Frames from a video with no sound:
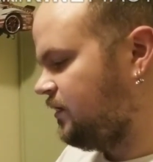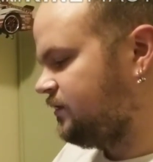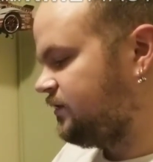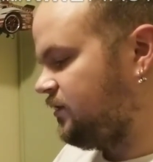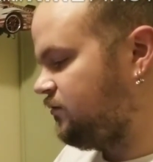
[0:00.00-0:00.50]

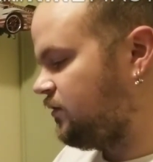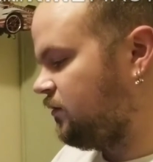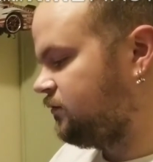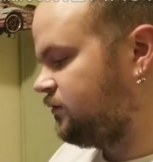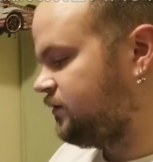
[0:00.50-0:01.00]
say you
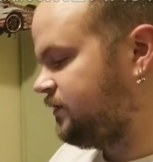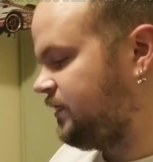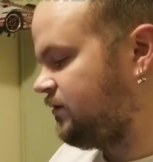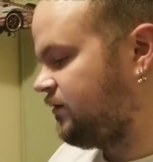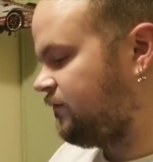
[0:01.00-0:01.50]
go to
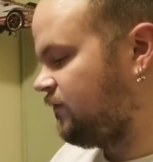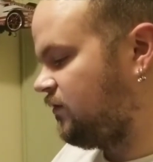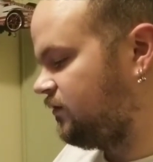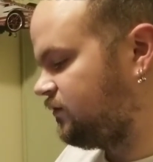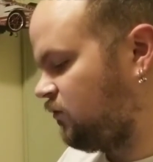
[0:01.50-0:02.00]
steering
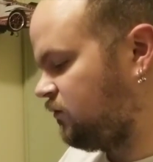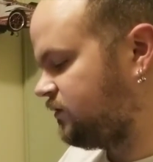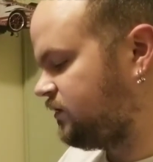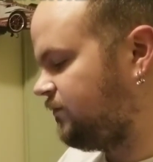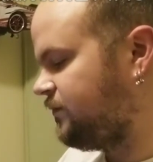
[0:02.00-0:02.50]
reverse or
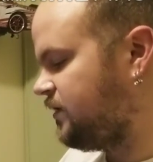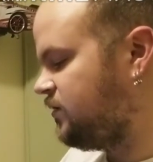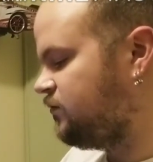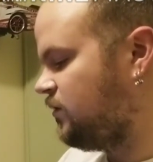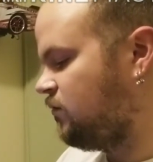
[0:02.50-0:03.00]
something
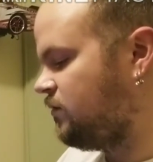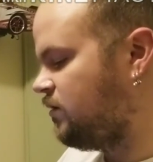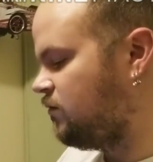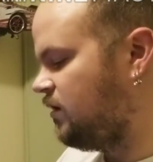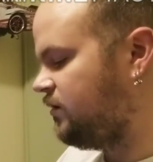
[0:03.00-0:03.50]
you don't
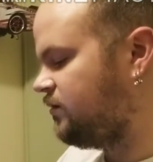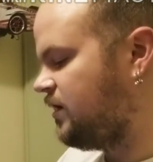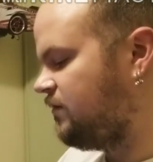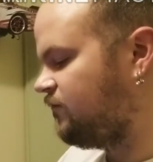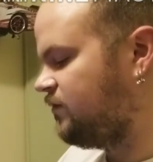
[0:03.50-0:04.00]
know, under
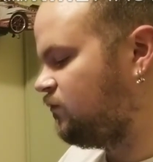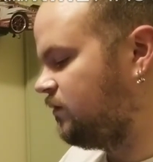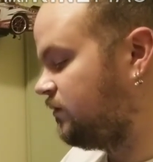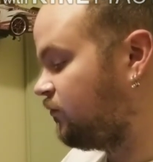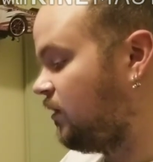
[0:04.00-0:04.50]
every
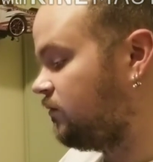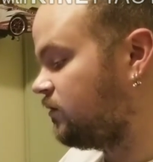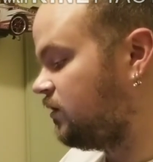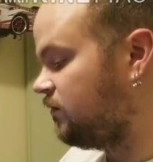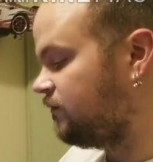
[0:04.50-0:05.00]
one, throttle
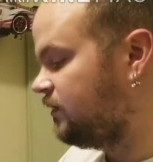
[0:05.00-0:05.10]
curve,